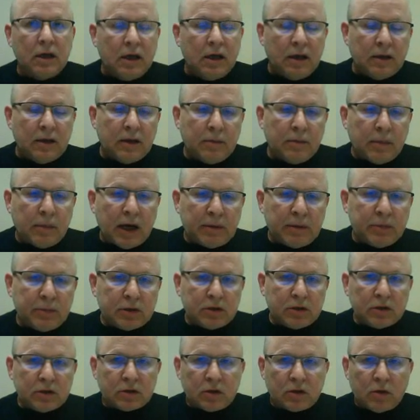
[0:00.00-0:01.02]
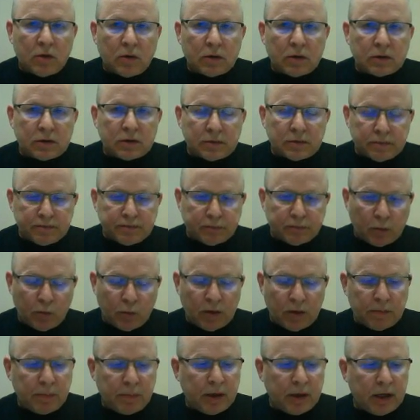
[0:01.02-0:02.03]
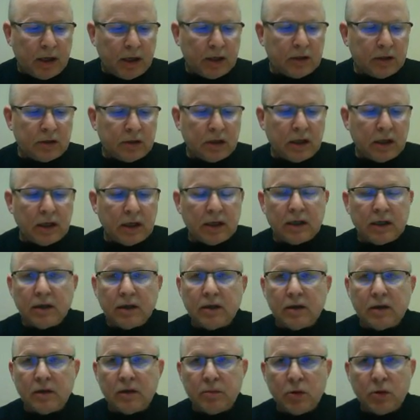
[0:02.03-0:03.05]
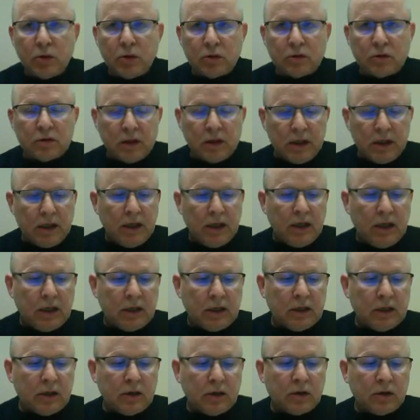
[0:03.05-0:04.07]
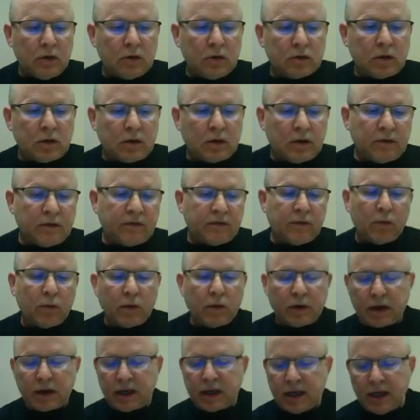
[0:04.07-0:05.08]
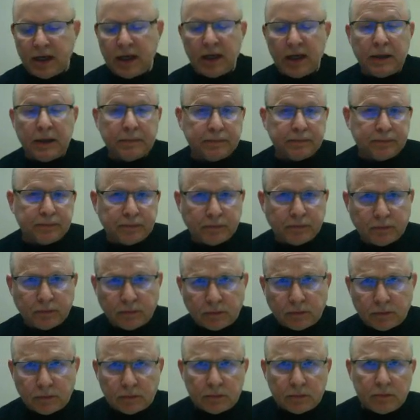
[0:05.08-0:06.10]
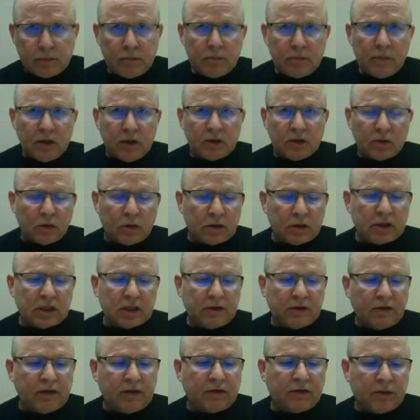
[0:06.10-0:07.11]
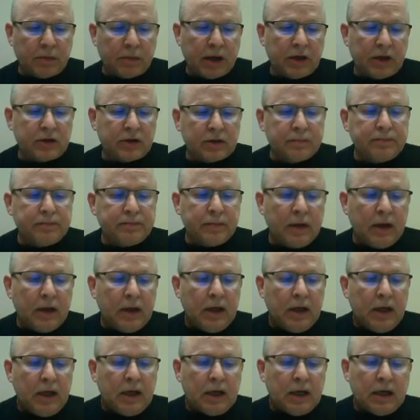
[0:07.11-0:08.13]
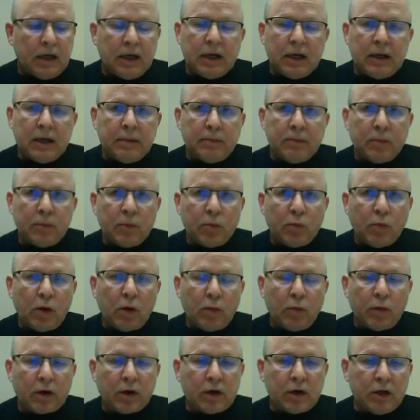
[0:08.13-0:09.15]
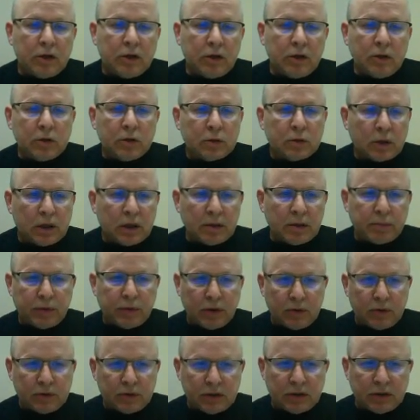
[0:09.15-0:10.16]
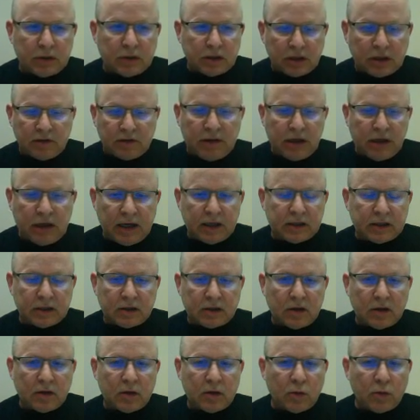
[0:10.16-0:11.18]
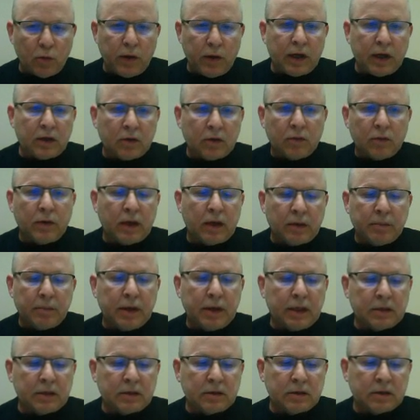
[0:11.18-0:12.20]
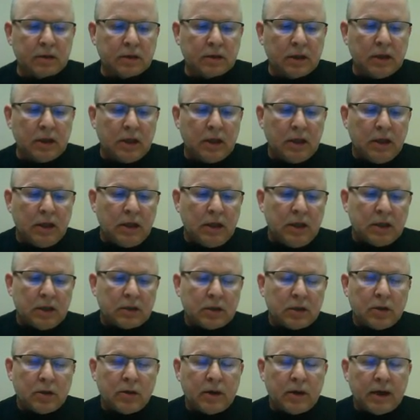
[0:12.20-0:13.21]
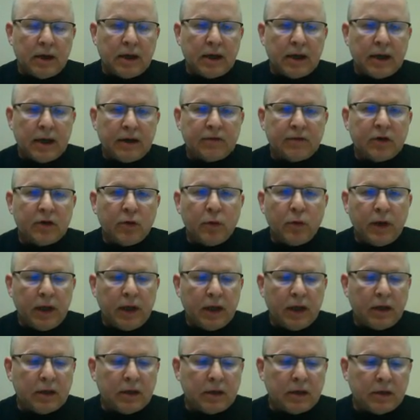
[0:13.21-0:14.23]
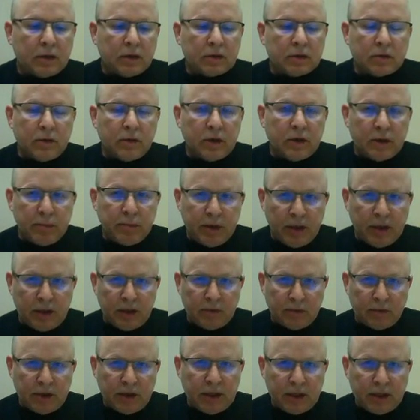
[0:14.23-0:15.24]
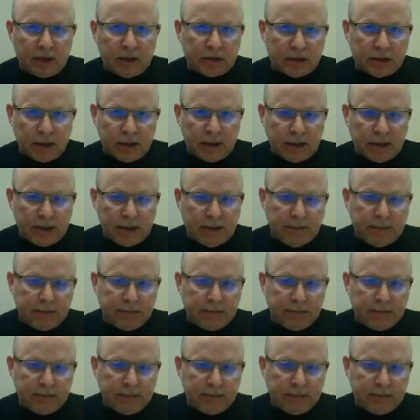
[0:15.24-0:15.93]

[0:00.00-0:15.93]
the My Business Course webpage and the Moodle, those are the 4 key sources of information. What we're going to do is we're going to approach this class on a week-to-week basis. So every week there's going to be a reading assigned.